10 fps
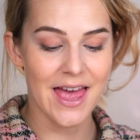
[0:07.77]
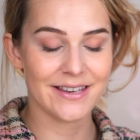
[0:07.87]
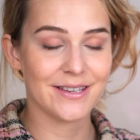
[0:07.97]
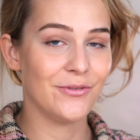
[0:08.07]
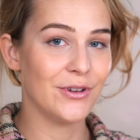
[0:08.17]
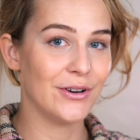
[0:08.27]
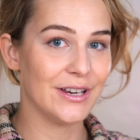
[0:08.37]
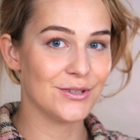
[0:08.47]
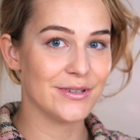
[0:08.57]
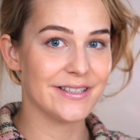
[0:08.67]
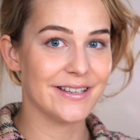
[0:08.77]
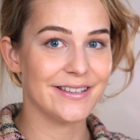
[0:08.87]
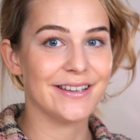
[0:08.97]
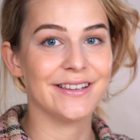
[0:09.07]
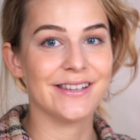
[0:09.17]
and if you're
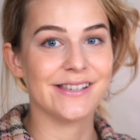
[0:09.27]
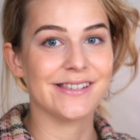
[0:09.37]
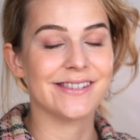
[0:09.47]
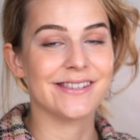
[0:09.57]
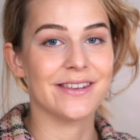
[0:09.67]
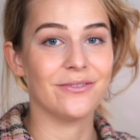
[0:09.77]
interested in this